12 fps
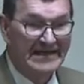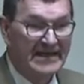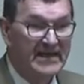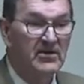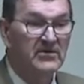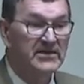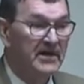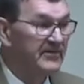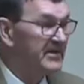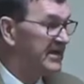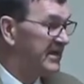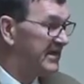He owns
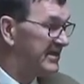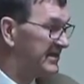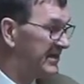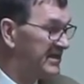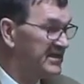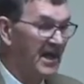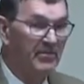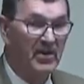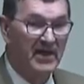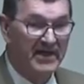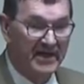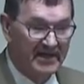everything. He's got
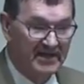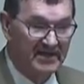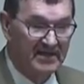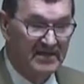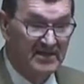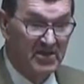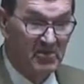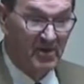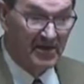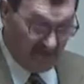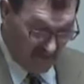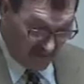plenty. You want to
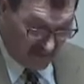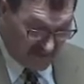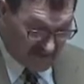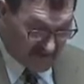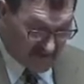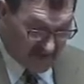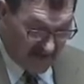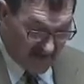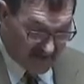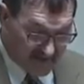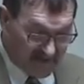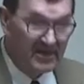know what pleases
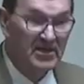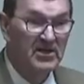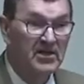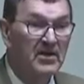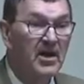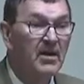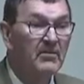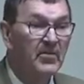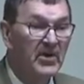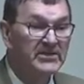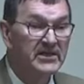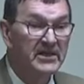God?
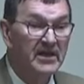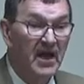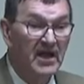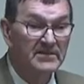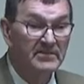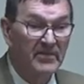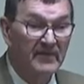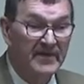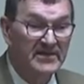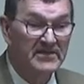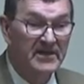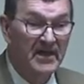Preaching the gospel of
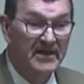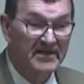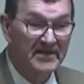his son.